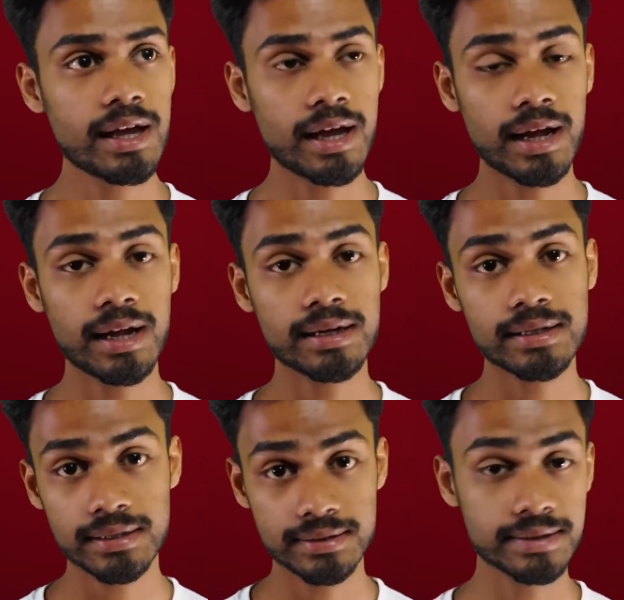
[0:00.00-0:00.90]
And
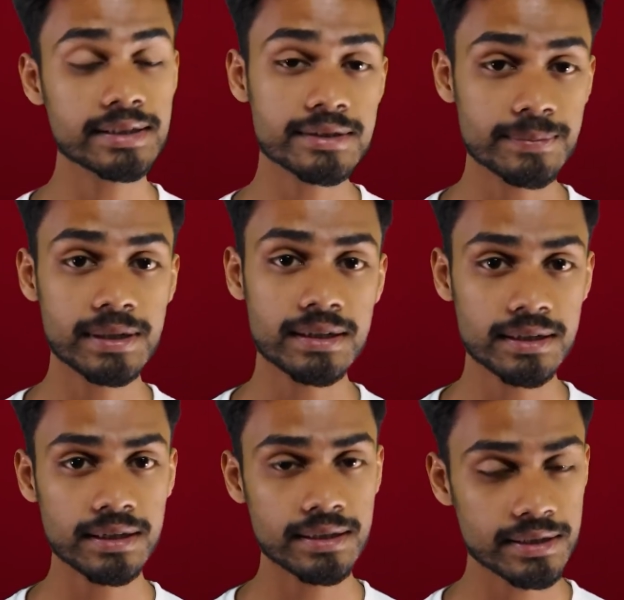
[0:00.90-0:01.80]
yeah, this
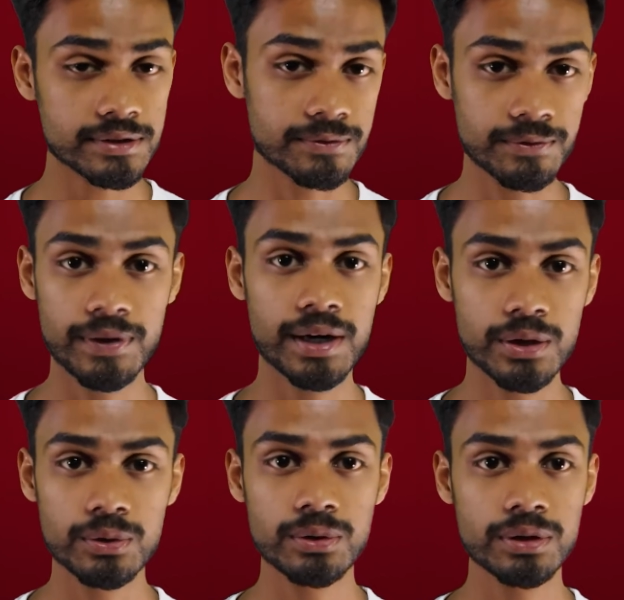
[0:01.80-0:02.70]
material is very
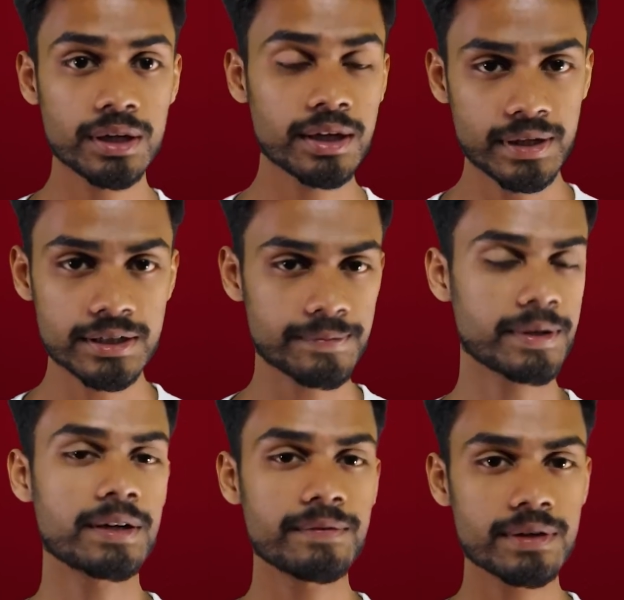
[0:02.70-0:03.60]
good. It's
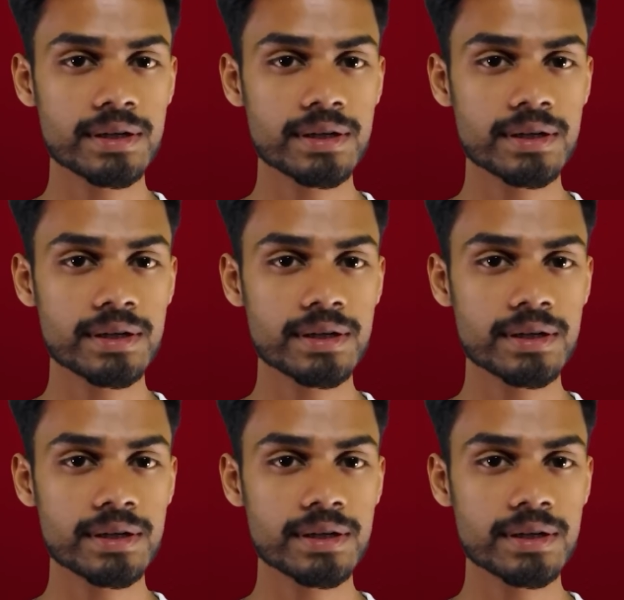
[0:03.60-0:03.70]
fingerprint